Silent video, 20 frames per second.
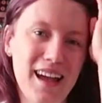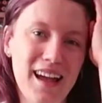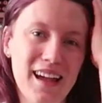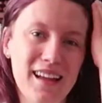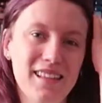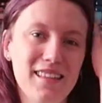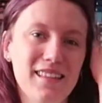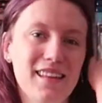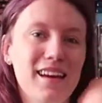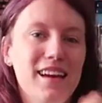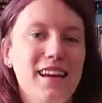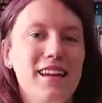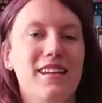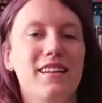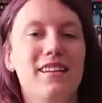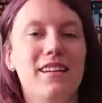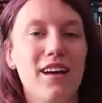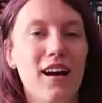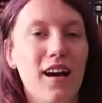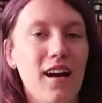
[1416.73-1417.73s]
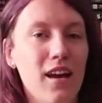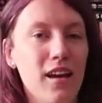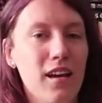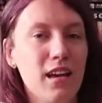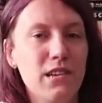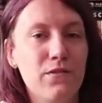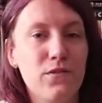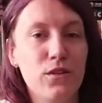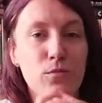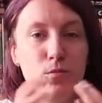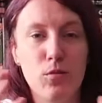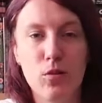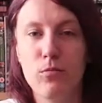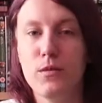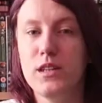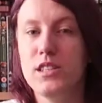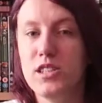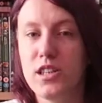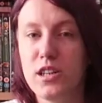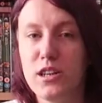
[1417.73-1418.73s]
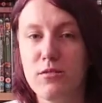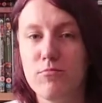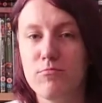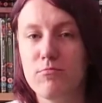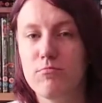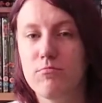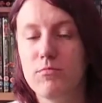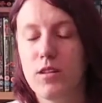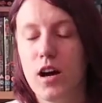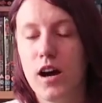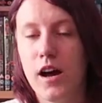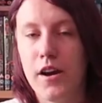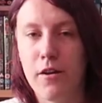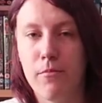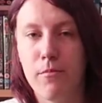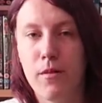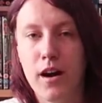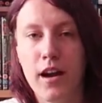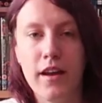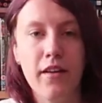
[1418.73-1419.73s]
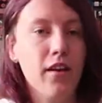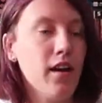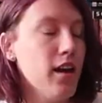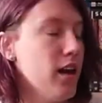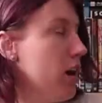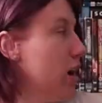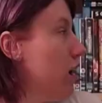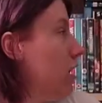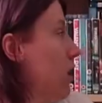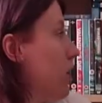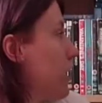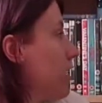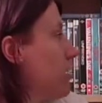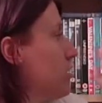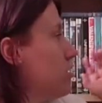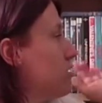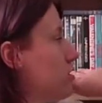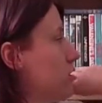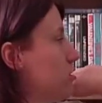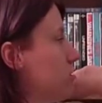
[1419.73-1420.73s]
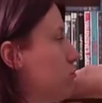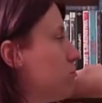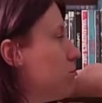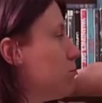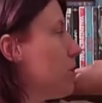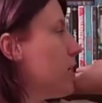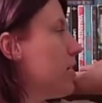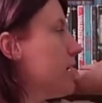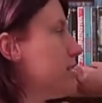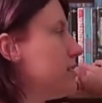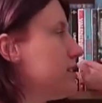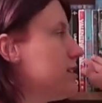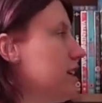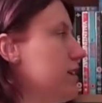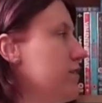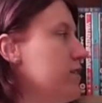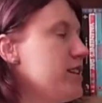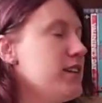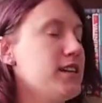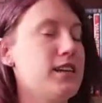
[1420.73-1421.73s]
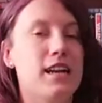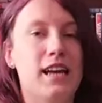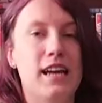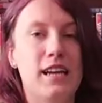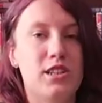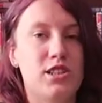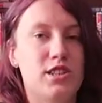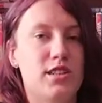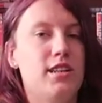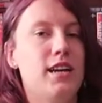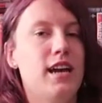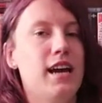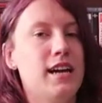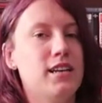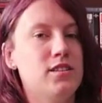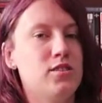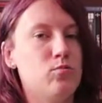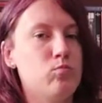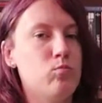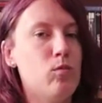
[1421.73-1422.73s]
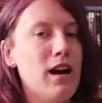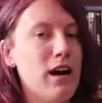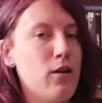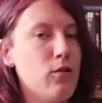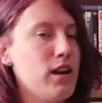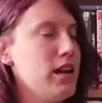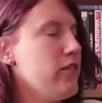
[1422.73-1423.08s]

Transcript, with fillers: and then if you want me to I don't mind I can do my DVD collection as well.